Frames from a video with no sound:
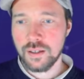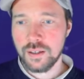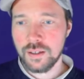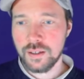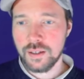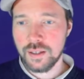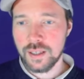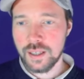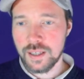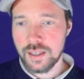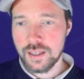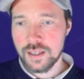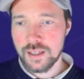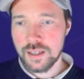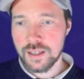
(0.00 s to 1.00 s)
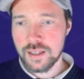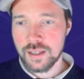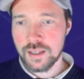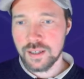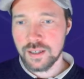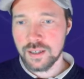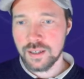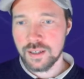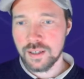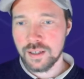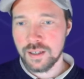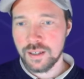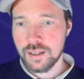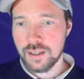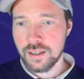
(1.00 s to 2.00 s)
this
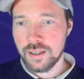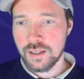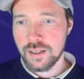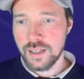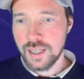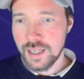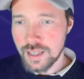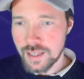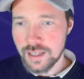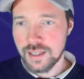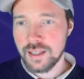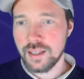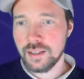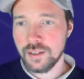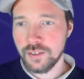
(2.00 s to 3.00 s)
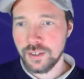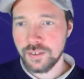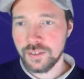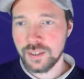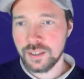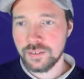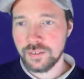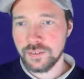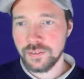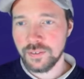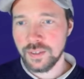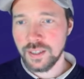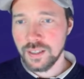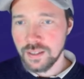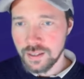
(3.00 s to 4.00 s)
is the derivative of
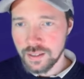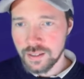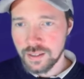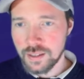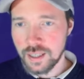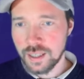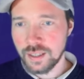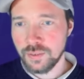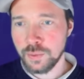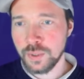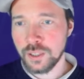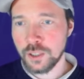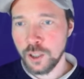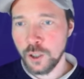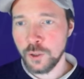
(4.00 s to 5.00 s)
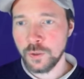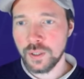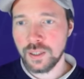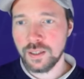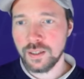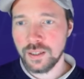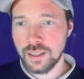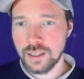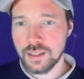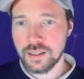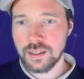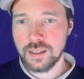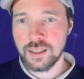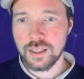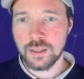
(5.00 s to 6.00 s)
this, and if we know that this
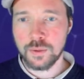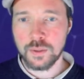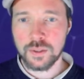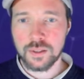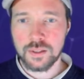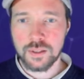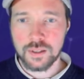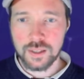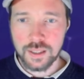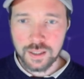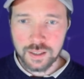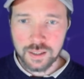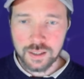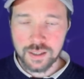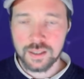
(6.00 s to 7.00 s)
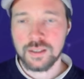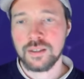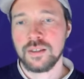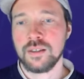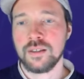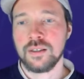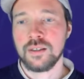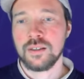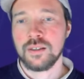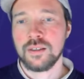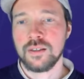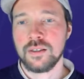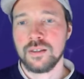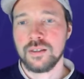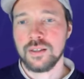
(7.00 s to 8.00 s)
equals this,
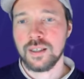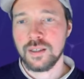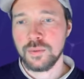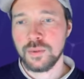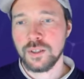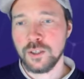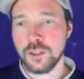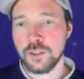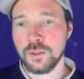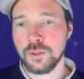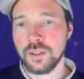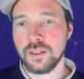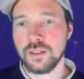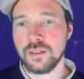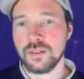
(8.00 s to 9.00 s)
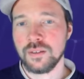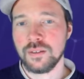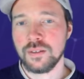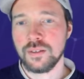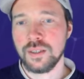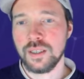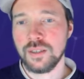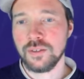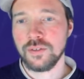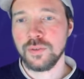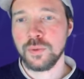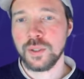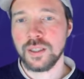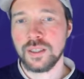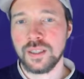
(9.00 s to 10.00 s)
then we know that if
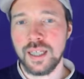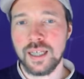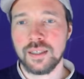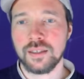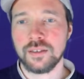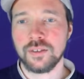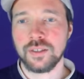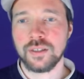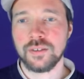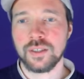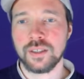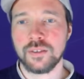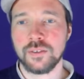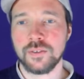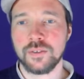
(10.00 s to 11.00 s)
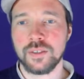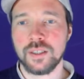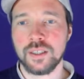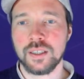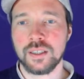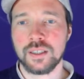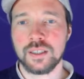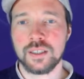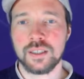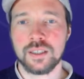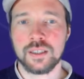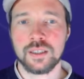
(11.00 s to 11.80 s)
we take the derivative of this,